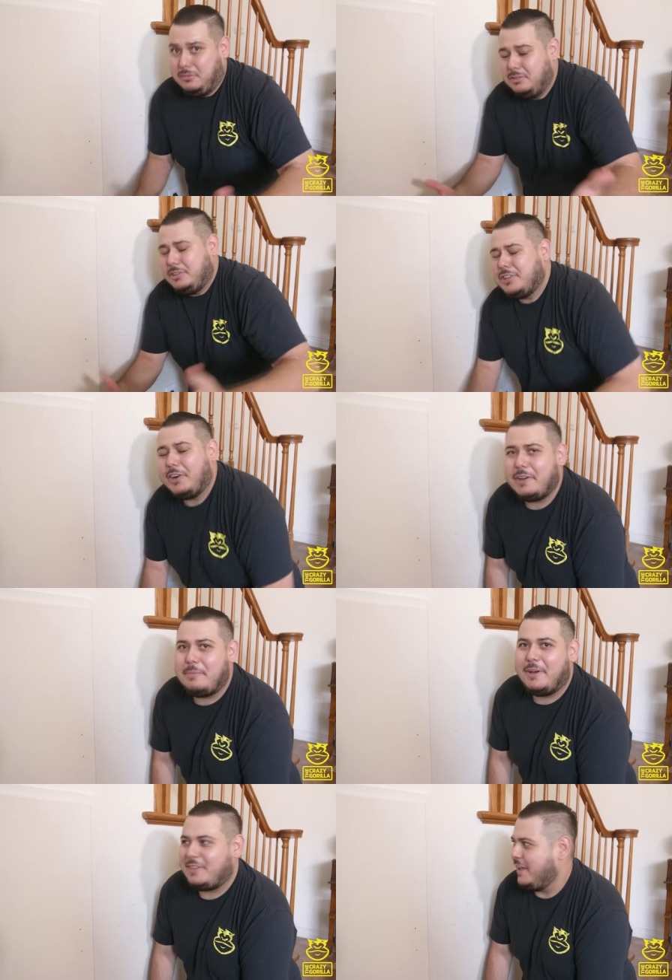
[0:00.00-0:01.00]
sorry
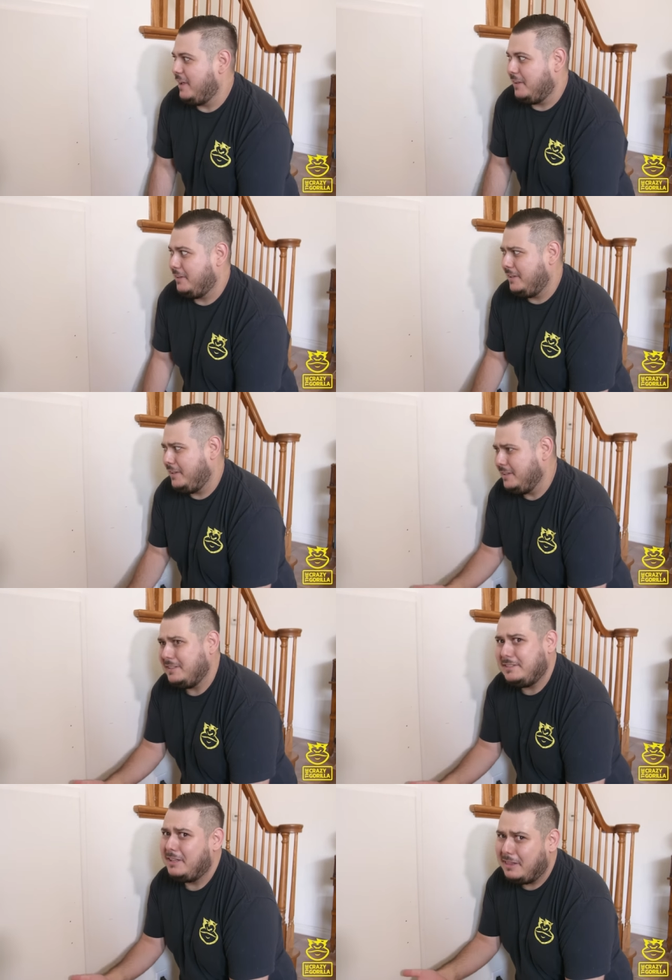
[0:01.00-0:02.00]
about that.
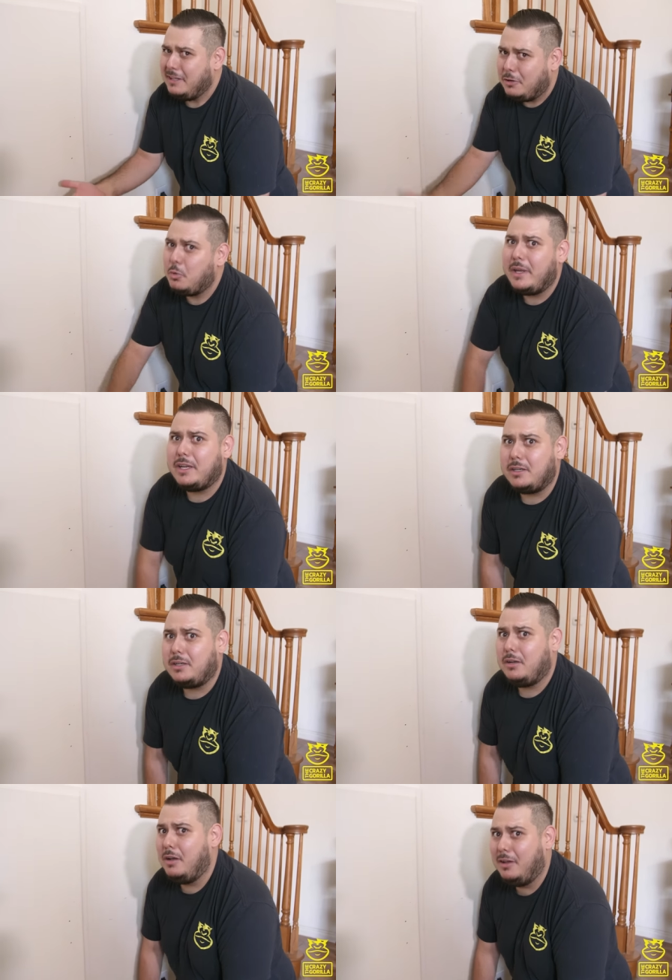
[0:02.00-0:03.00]
He's a little weird.